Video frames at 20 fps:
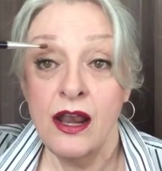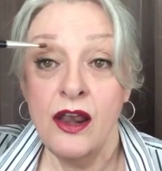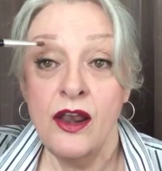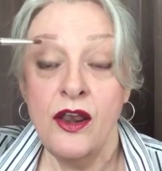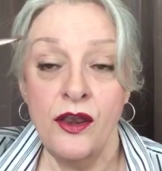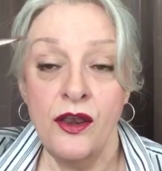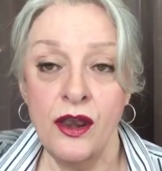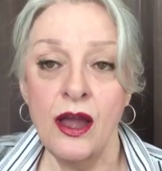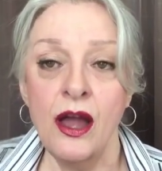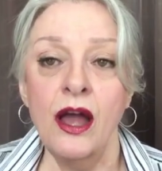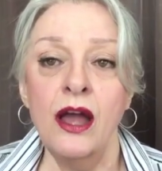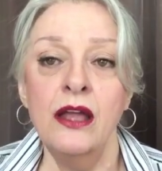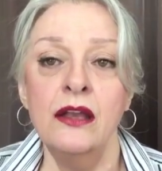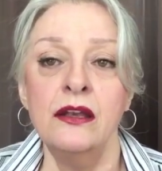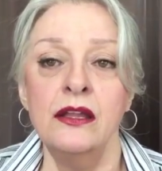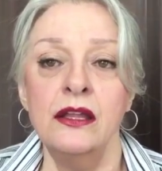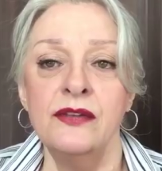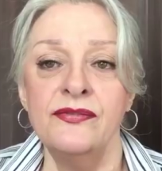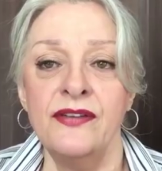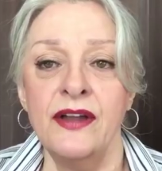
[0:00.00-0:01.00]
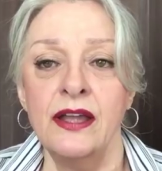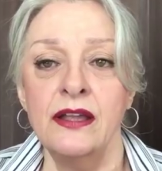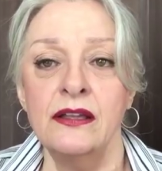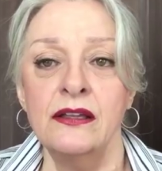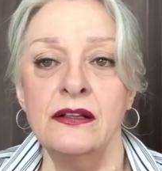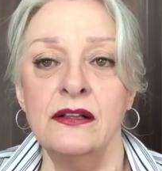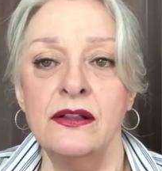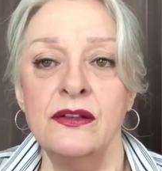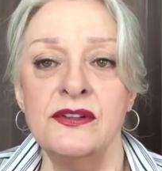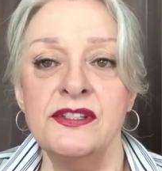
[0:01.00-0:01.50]
Not if I
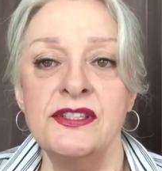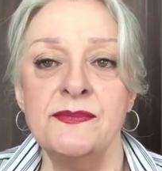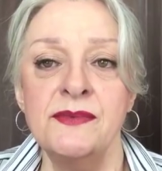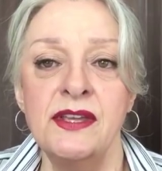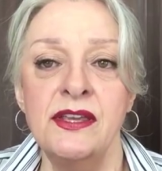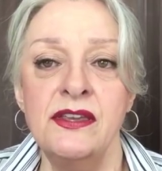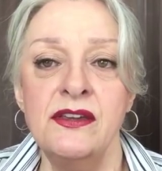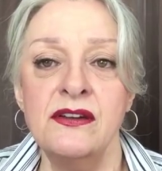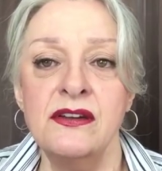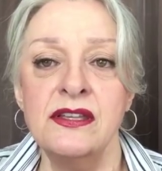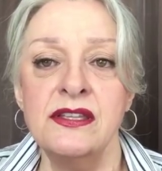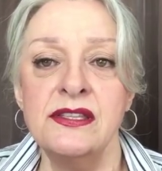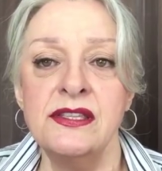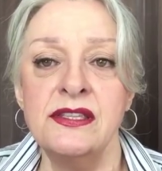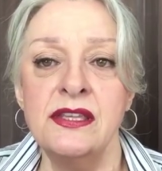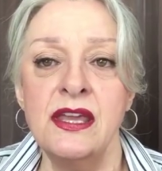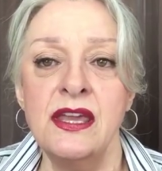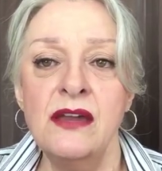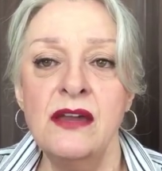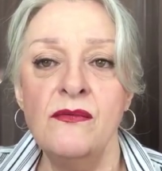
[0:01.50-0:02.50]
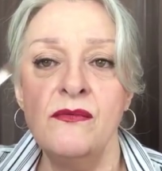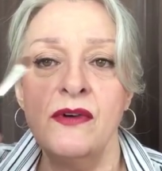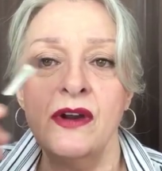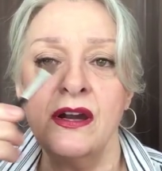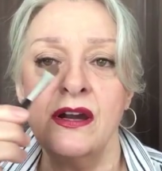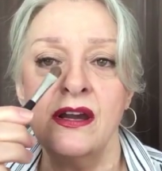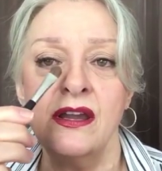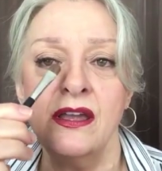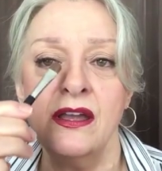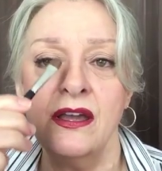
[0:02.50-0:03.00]
close, you can see
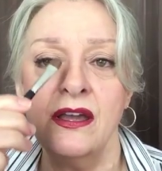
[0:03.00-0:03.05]
where